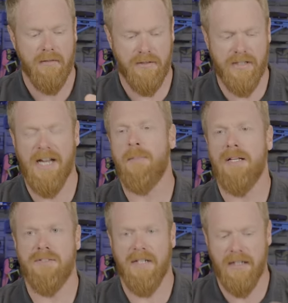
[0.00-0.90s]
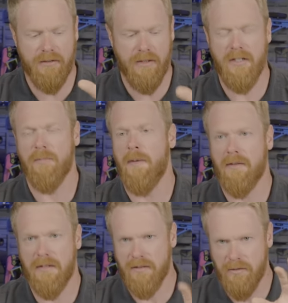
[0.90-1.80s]
designed by SIG so that you can
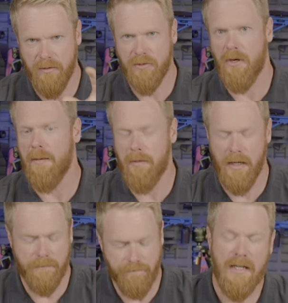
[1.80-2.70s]
mount these to a tripod.